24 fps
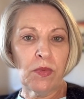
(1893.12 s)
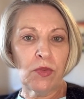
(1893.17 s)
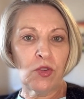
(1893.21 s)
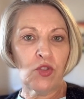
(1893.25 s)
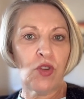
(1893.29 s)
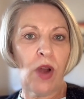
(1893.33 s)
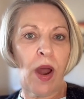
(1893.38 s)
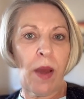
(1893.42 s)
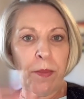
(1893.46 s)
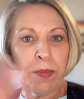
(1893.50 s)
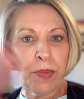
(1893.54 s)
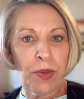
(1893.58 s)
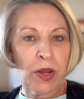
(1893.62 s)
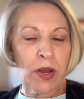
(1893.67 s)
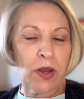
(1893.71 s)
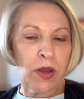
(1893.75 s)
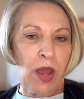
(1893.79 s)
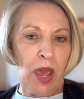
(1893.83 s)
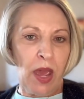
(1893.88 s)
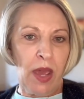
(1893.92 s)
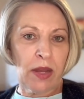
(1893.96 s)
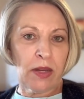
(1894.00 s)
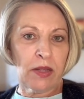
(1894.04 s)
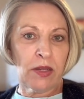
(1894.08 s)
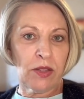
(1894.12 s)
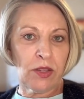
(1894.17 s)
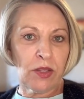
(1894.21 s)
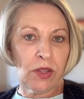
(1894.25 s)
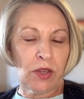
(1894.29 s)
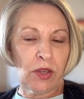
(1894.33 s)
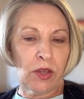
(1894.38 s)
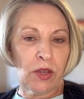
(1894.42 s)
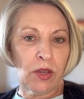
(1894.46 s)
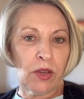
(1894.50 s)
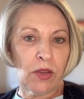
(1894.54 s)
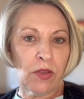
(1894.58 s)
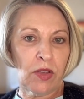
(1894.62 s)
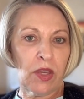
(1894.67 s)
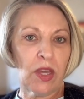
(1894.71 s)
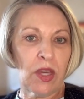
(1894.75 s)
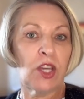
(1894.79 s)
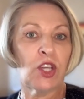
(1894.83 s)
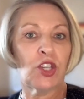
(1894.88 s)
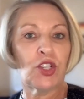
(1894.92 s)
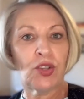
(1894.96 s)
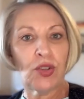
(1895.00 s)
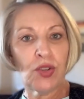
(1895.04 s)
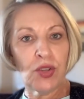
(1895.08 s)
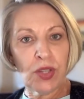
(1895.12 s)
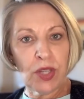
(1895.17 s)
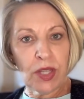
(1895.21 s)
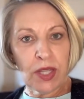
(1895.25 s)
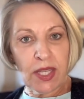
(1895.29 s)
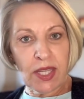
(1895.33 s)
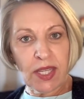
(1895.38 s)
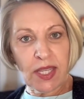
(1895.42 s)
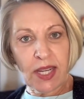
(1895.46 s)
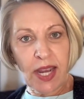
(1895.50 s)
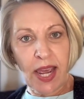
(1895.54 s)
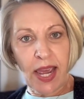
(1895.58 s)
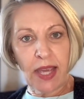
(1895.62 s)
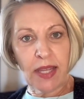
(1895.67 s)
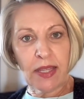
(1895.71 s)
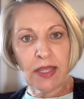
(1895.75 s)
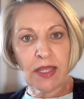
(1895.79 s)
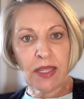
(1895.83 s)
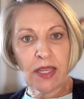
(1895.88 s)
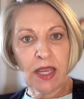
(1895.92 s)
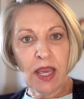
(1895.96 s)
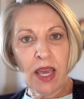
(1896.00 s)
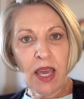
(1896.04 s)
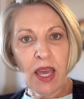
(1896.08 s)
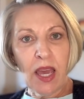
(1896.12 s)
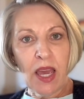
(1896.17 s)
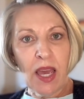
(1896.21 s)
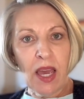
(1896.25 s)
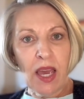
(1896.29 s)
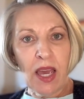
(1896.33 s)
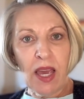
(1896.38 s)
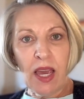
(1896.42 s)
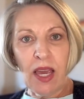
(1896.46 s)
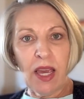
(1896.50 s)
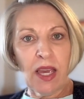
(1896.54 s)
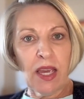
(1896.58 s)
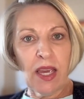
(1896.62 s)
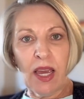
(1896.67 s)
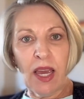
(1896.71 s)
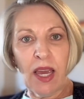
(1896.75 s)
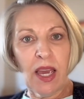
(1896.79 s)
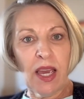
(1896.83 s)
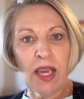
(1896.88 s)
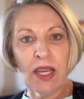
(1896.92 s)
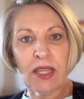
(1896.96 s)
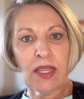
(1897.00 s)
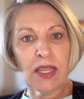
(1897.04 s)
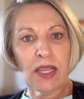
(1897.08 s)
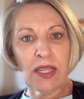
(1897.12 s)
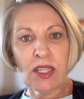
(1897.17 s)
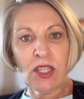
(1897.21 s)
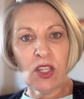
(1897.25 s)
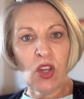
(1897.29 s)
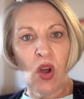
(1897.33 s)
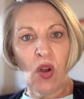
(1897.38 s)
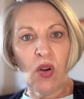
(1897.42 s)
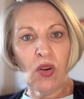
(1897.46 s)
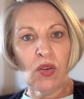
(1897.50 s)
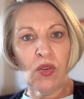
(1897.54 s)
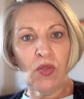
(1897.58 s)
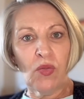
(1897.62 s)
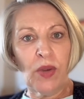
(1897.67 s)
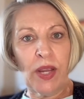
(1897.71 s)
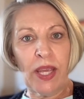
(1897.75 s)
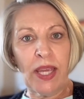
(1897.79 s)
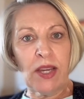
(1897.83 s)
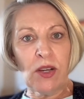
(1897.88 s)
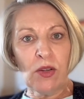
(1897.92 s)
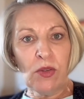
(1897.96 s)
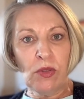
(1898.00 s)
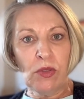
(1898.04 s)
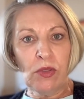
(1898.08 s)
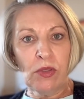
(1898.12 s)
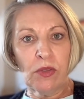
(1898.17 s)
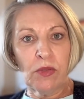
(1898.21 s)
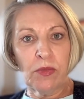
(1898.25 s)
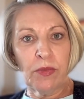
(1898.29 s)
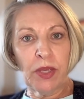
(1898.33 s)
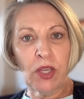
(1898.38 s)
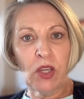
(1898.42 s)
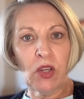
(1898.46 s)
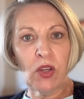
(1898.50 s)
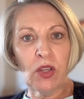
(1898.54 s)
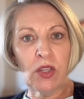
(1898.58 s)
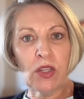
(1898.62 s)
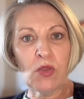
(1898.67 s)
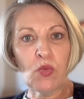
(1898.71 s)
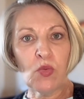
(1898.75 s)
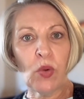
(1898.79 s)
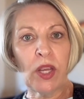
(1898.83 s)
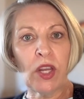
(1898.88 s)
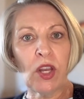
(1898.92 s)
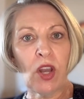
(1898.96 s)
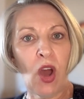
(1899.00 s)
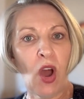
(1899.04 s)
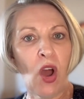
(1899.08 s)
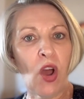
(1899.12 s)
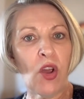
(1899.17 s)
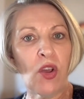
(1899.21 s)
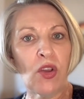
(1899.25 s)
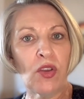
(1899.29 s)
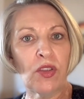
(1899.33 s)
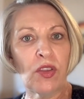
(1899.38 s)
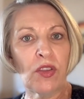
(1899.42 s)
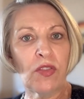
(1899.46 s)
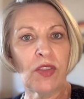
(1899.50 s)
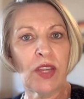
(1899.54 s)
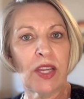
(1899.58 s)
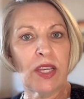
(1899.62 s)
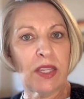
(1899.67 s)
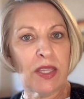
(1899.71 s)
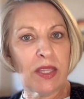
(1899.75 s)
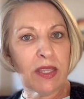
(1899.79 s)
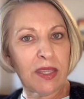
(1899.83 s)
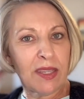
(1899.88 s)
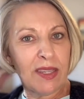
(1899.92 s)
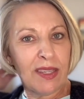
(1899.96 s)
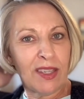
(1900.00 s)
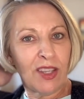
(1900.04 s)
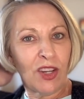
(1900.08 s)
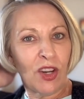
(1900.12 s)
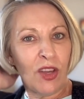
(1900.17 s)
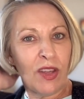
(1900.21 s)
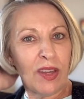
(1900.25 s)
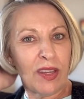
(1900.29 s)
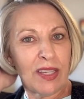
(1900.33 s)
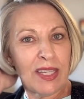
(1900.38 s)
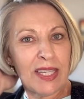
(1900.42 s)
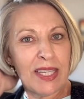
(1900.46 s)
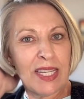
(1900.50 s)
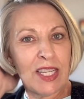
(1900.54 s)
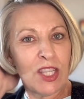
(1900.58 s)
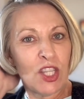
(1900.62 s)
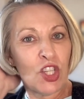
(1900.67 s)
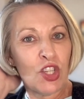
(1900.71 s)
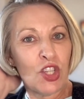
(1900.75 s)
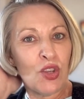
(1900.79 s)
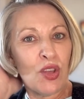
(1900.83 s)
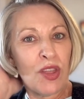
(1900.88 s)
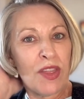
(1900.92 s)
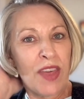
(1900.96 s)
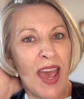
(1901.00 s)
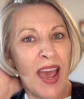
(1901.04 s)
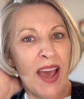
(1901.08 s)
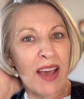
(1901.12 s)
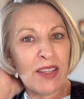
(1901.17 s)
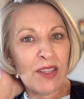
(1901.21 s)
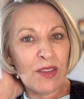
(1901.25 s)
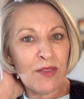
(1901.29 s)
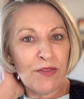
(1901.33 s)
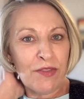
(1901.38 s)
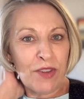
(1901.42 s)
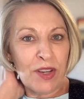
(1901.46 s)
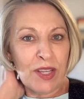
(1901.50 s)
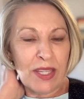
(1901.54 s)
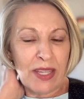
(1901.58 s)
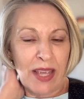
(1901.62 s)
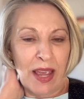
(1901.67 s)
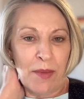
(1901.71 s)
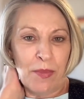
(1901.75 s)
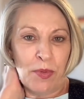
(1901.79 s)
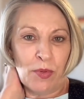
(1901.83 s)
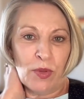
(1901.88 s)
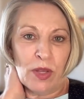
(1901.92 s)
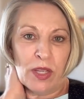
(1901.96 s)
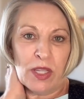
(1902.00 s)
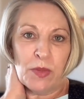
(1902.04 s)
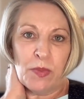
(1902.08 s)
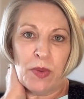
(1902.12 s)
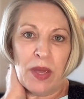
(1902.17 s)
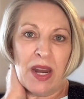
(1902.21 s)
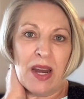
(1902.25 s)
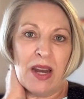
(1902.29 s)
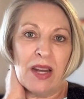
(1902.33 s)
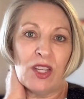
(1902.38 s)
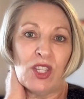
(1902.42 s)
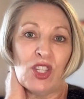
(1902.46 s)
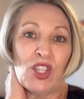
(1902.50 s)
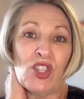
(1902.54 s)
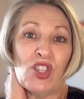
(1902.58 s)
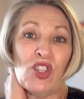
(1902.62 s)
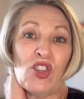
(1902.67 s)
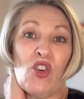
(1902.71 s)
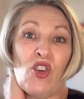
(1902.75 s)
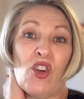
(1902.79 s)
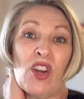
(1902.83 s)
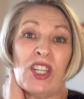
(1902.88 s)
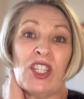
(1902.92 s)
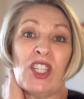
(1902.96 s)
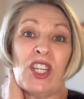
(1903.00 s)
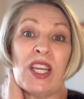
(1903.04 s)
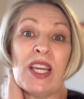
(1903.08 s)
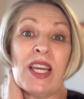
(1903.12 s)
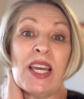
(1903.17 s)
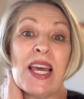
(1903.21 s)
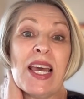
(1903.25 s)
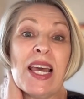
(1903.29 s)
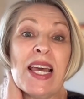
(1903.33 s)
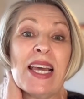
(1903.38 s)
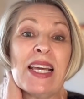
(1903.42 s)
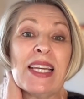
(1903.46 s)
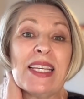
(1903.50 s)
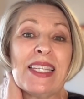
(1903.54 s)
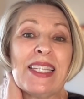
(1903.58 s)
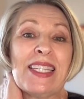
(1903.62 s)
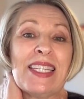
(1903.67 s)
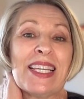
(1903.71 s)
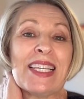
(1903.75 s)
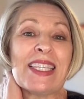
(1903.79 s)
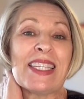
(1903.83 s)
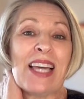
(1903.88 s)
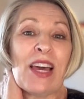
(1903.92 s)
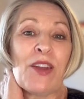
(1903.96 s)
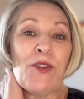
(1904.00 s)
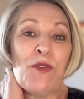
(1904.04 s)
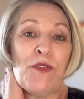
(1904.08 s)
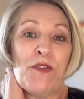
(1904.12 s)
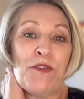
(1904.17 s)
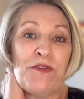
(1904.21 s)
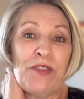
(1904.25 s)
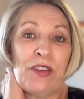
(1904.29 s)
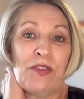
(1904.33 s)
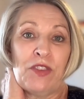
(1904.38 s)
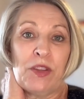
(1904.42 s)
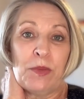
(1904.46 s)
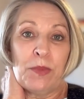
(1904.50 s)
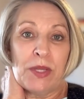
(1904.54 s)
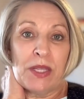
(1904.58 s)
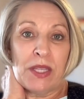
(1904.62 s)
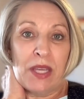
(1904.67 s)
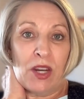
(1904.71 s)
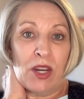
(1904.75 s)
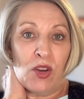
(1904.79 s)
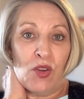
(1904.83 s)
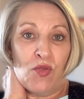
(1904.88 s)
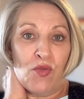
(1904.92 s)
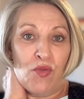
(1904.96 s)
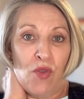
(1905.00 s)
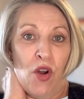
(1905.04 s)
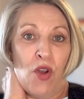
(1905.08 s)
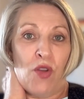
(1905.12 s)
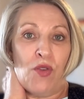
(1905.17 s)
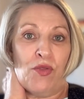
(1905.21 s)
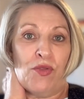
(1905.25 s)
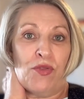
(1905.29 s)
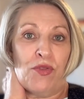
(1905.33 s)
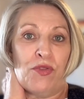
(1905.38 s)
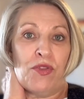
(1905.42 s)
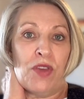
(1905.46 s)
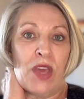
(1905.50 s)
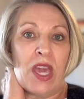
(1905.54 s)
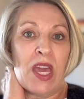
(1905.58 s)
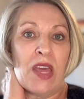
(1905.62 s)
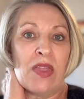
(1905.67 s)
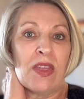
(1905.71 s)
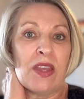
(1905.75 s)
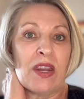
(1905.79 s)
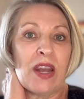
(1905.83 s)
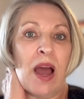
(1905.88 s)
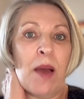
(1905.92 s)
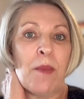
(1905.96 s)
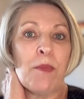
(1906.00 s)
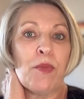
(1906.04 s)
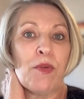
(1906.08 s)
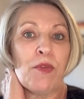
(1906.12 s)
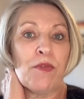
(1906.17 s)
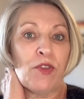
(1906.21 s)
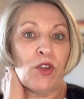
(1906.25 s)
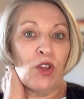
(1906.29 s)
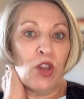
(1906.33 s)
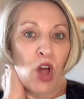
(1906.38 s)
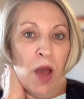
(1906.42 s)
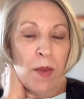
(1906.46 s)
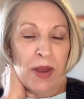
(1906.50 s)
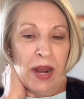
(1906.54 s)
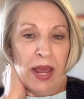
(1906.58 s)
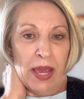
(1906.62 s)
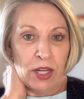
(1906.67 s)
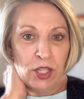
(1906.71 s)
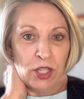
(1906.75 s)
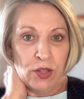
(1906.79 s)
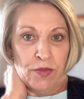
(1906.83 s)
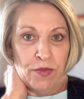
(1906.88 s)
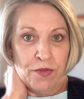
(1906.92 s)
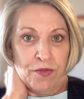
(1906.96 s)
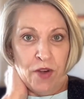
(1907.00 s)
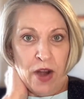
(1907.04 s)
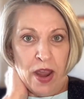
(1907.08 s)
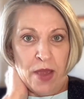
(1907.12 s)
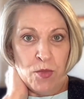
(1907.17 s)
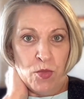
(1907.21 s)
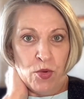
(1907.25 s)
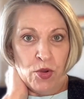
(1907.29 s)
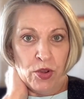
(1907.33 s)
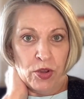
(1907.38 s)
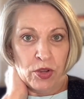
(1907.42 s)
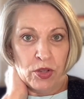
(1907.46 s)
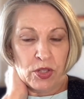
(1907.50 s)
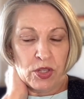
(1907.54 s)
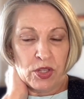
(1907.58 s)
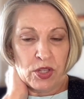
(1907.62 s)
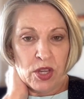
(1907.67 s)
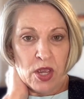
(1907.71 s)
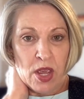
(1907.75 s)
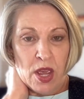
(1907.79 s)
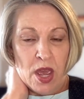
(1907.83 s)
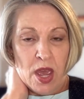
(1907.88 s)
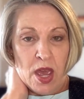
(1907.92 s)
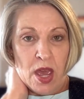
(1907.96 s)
Trump and the issues in the States. It's not real, because we know that there's, since 2000, for example, there's been an astonishing 650% growth in the number of climate action frameworks.